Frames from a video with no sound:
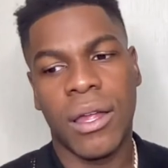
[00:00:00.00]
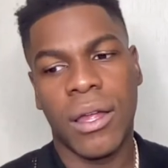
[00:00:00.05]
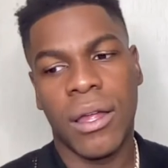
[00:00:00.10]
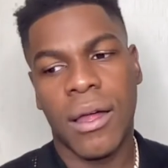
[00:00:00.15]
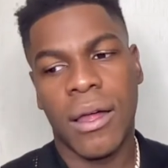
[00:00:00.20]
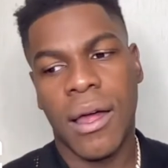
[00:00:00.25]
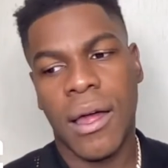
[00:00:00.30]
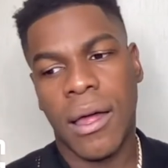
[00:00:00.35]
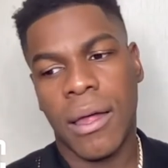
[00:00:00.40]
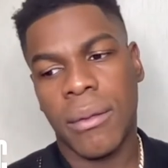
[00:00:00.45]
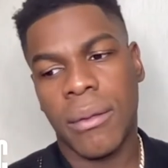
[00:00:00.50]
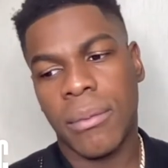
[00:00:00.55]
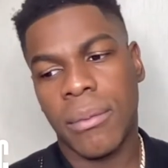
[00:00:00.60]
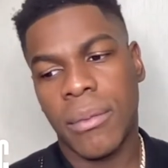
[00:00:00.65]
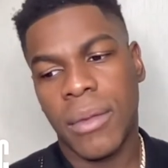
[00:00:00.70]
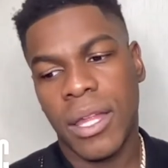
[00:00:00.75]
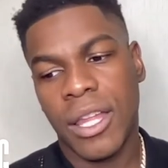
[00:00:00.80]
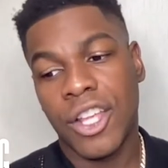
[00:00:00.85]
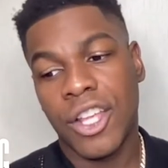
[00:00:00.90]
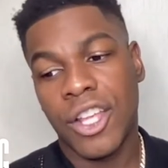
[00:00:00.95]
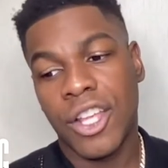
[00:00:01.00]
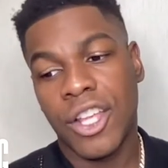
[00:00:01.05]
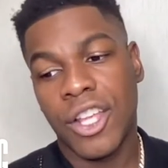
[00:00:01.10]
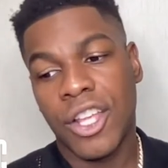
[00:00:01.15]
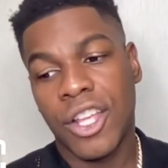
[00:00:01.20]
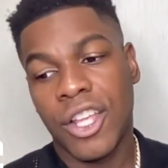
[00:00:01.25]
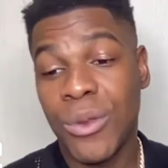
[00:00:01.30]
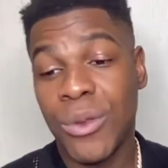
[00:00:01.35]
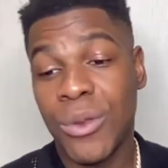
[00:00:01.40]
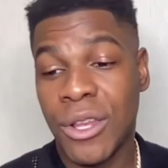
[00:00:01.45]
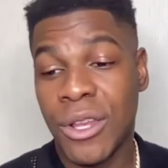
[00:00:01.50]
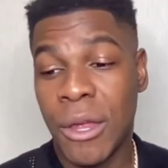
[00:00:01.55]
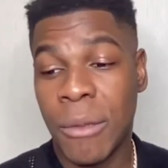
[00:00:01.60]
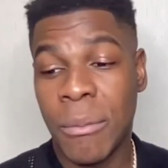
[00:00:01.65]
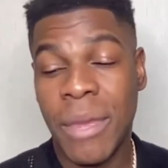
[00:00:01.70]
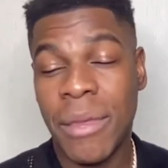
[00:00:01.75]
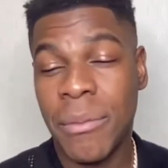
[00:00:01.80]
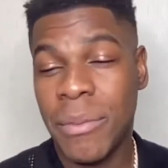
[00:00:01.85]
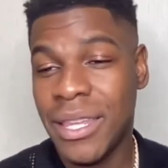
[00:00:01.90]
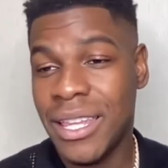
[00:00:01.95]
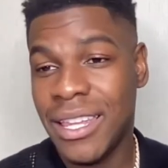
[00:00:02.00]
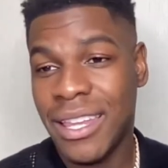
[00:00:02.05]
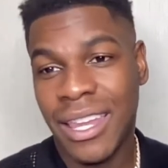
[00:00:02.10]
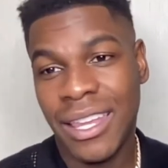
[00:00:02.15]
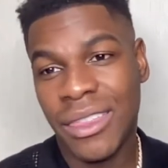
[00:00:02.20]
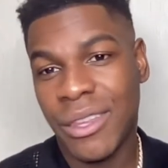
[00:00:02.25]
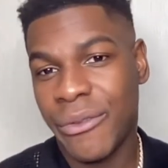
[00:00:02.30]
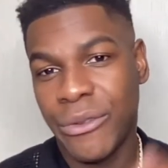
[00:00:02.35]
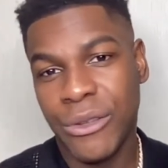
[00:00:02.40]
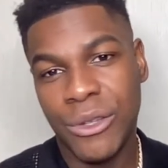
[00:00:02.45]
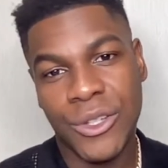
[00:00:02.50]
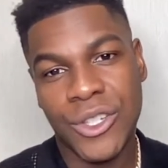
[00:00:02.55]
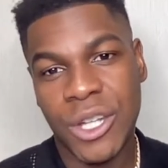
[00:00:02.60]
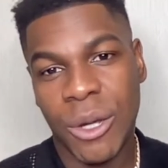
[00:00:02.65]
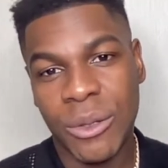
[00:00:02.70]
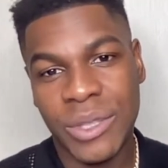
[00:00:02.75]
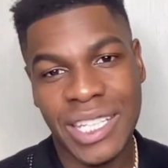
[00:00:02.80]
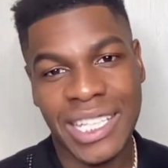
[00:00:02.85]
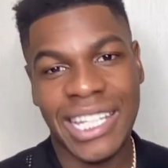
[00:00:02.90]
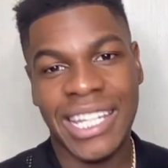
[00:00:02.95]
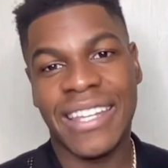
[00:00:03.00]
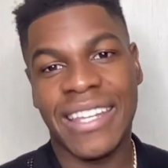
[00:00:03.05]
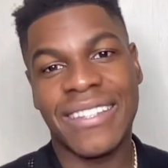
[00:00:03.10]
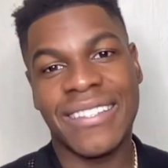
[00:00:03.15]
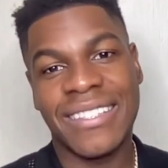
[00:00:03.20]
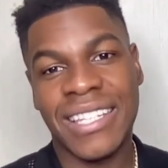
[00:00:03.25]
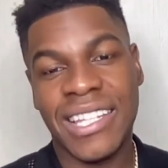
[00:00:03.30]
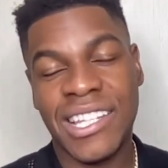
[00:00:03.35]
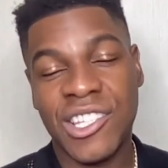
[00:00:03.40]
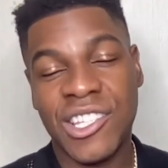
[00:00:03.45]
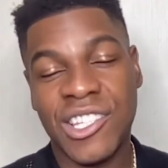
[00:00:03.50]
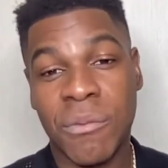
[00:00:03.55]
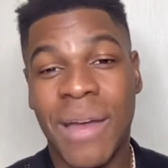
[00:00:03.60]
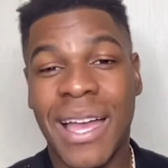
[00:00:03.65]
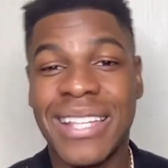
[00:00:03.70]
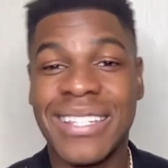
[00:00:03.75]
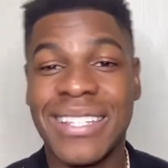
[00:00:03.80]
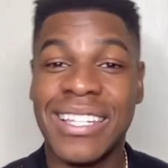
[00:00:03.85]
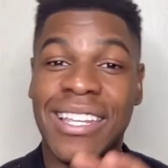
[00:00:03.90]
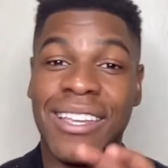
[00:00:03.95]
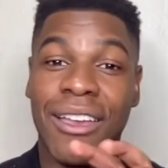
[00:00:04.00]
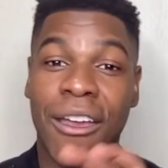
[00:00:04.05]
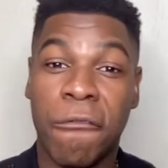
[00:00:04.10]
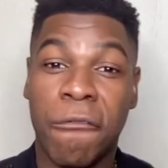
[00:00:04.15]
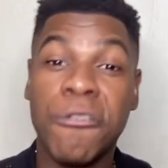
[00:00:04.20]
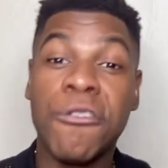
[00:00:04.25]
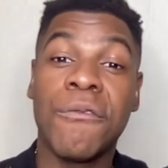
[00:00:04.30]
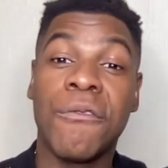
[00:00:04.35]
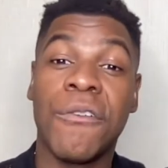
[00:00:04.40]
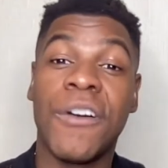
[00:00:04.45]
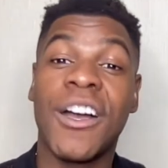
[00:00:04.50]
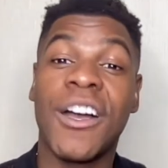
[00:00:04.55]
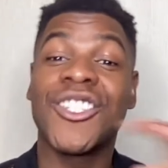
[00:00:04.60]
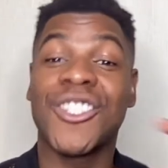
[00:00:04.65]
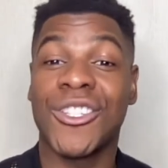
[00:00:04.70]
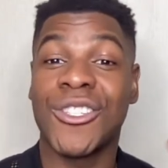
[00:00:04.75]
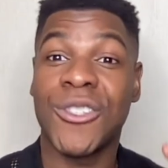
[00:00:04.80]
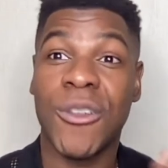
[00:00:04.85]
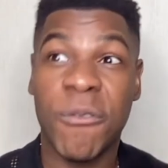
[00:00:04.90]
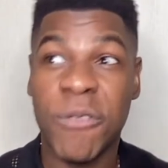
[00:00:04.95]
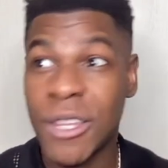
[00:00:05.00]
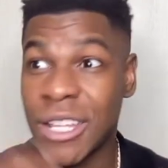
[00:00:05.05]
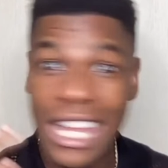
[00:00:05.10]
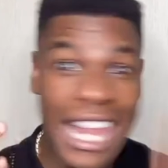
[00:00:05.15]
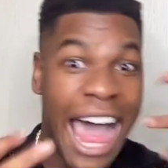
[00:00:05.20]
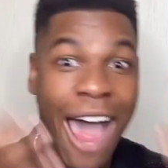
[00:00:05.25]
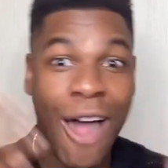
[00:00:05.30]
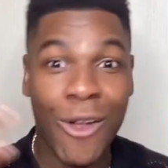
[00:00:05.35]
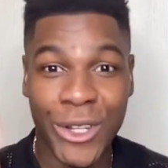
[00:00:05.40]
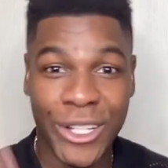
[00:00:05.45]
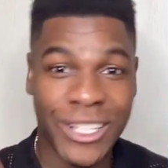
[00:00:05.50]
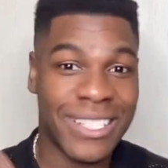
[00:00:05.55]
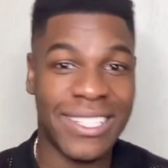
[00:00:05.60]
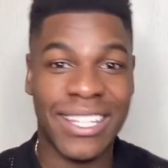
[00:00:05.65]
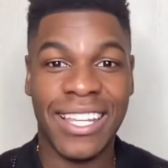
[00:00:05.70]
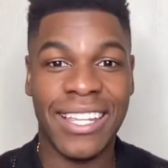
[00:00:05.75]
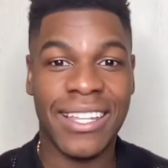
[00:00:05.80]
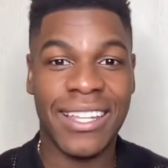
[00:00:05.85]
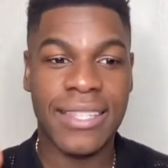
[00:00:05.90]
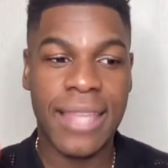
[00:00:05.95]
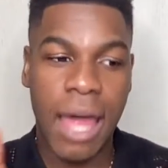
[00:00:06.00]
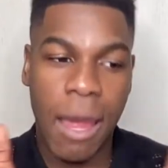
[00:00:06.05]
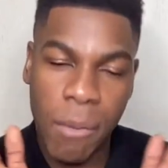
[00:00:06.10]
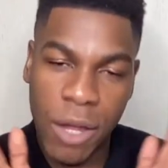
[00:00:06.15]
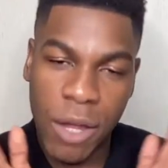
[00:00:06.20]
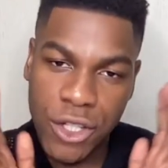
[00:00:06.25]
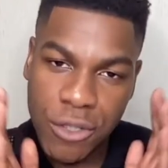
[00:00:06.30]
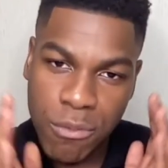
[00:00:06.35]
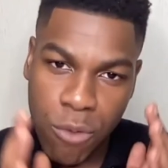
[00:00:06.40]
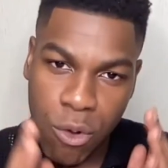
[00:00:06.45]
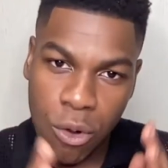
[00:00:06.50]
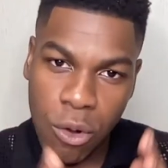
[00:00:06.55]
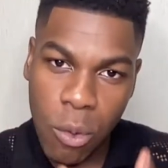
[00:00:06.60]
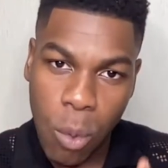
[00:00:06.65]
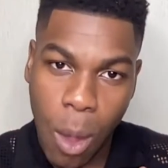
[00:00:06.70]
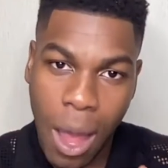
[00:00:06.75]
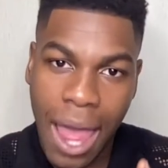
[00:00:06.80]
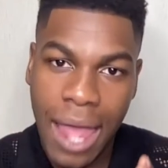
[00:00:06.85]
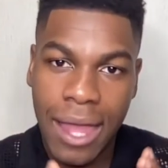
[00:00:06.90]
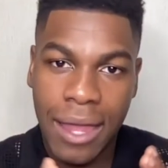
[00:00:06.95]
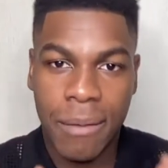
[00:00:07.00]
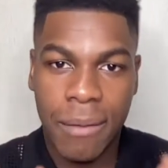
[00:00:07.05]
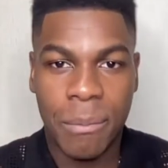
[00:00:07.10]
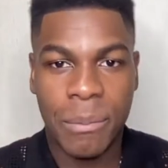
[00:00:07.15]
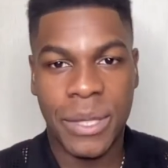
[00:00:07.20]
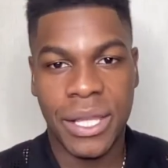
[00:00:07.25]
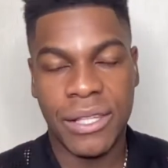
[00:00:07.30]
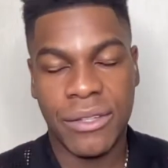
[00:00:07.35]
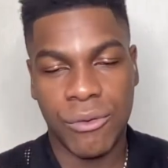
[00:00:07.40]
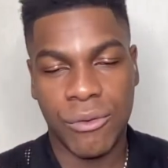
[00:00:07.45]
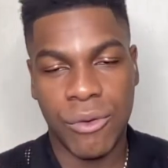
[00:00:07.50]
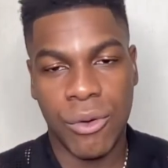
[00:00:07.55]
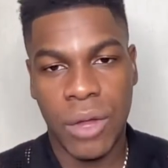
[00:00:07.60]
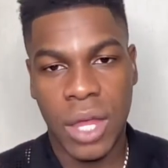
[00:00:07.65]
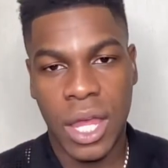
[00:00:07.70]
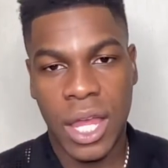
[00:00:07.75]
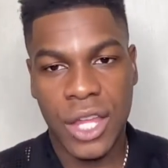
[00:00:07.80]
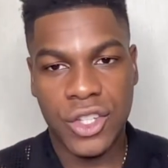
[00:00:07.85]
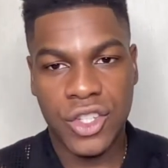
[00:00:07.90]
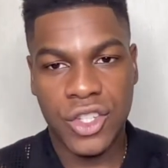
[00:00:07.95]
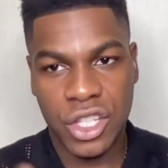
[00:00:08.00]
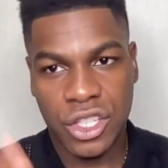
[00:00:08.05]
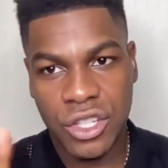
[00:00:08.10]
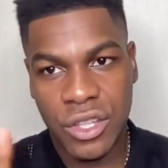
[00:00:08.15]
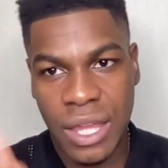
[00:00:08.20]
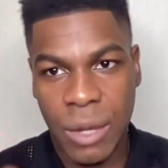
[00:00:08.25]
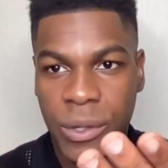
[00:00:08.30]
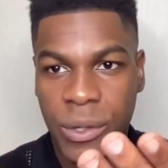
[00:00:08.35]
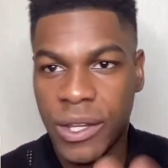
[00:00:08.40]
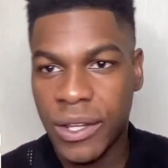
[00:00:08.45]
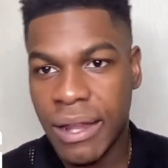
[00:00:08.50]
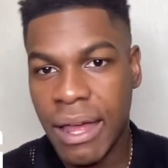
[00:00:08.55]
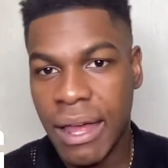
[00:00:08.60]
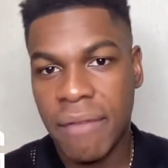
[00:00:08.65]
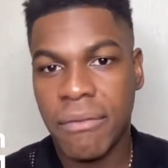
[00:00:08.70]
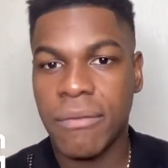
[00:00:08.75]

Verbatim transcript: um, so you know maybe in the future with deleted scenes you might see a few versions of the louder scenes that are much more quiet and peaceful, just so that we could have